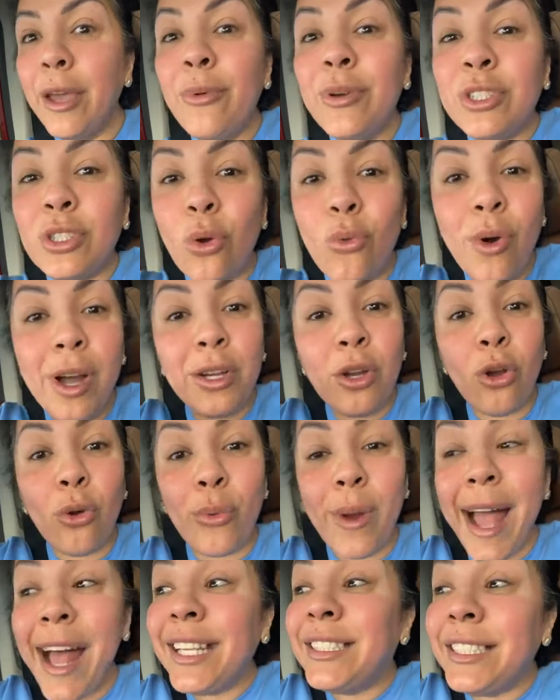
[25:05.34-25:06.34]
He was the one
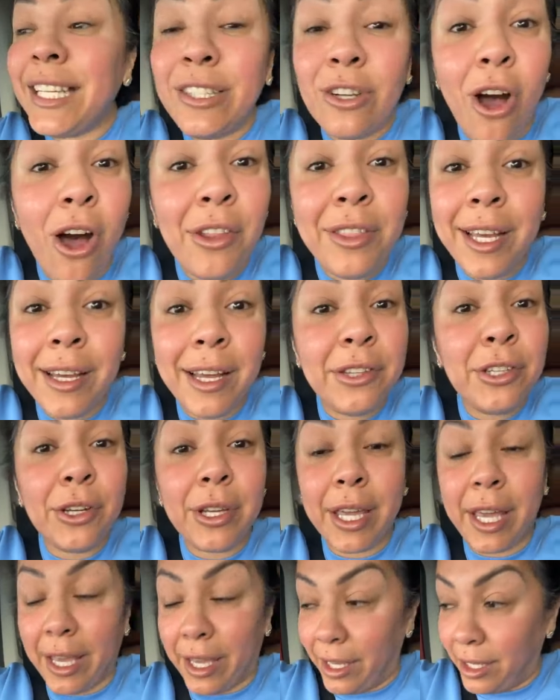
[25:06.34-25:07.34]
harassing all the
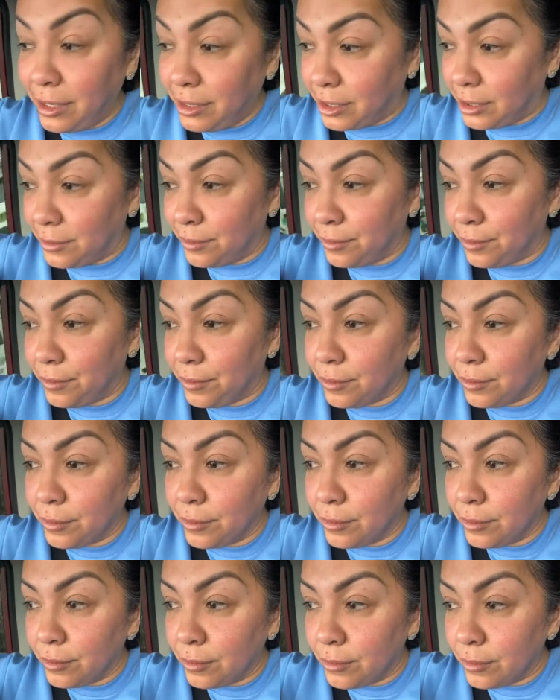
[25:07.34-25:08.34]
other kids.
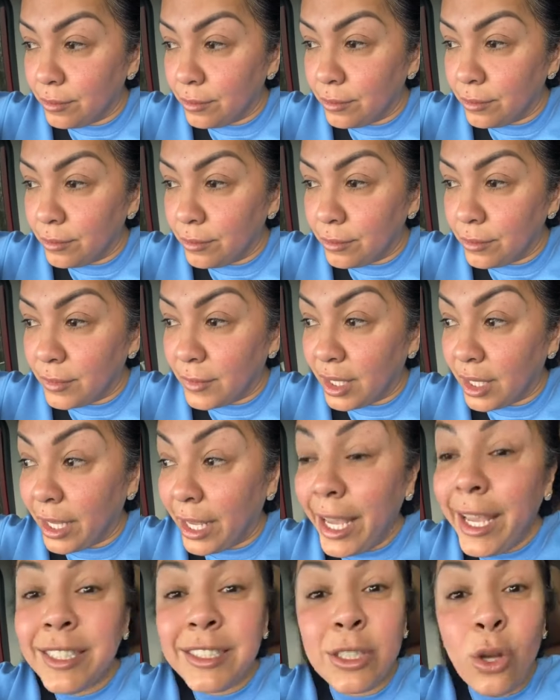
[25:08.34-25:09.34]

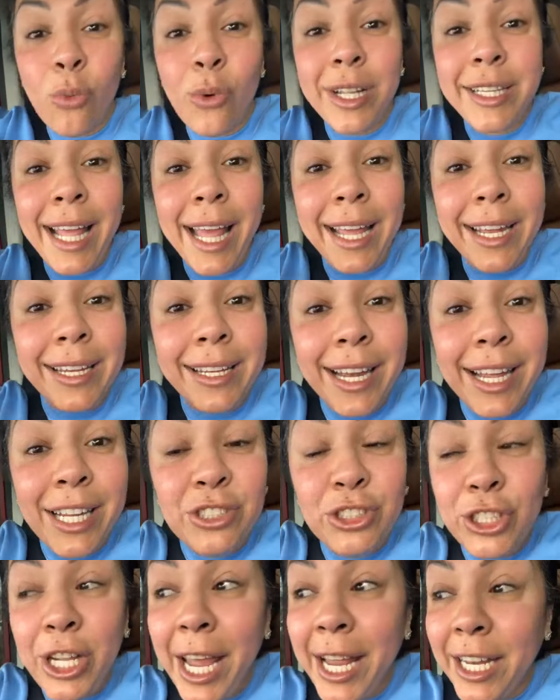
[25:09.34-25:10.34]
He's the one that
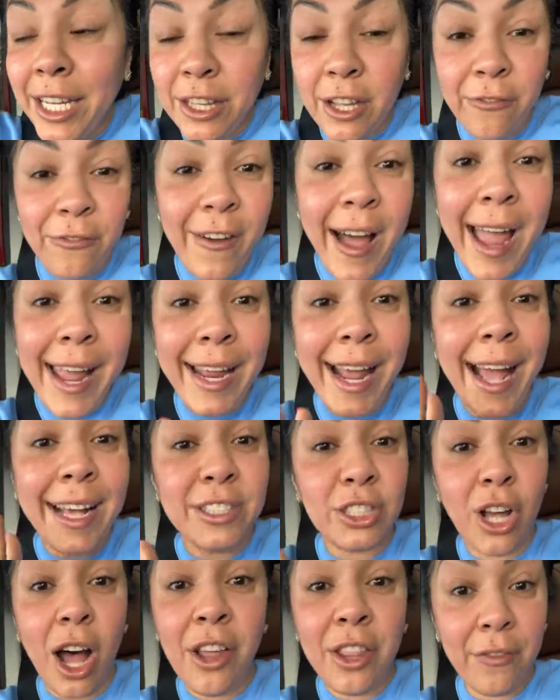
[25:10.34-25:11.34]
initiated the fight.
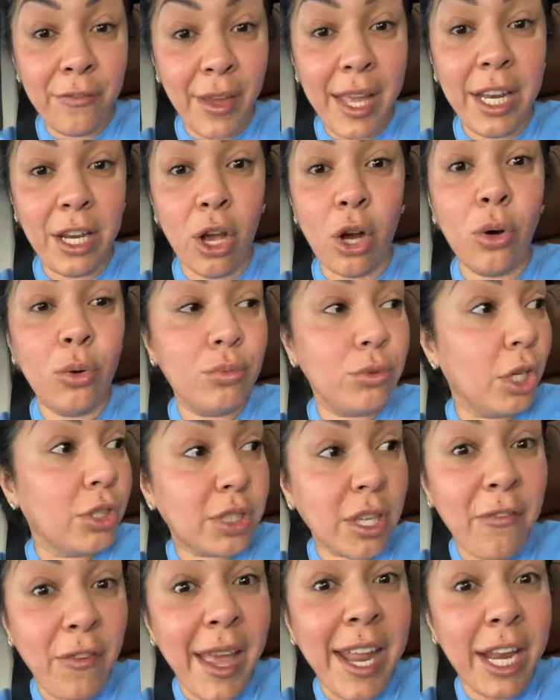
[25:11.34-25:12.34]
I saw the video.
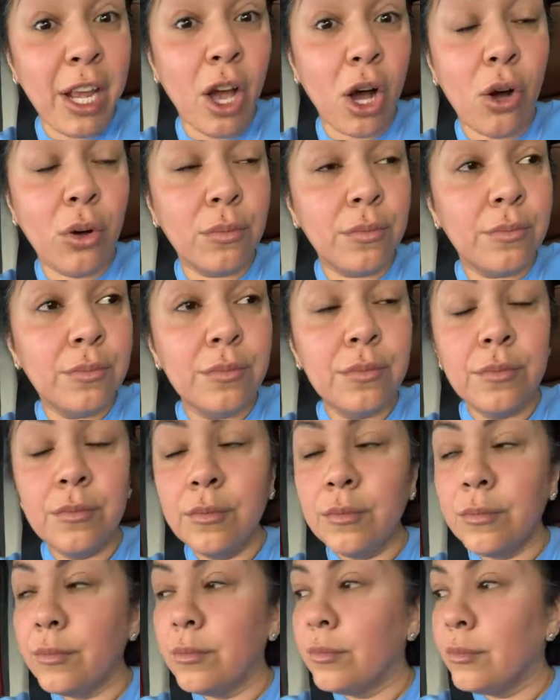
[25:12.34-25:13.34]
There's a video.
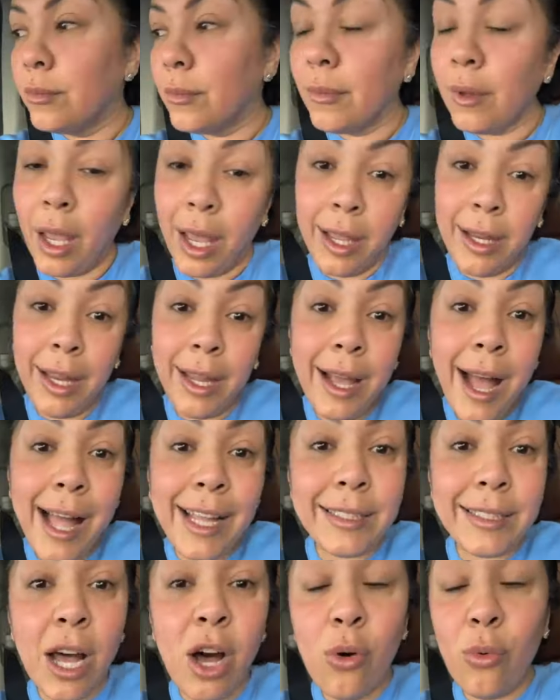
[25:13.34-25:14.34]
And he
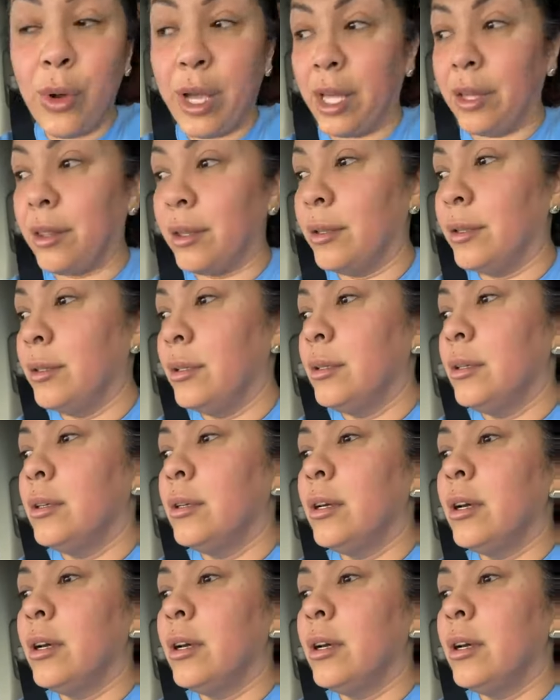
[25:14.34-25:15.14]
got dealt with.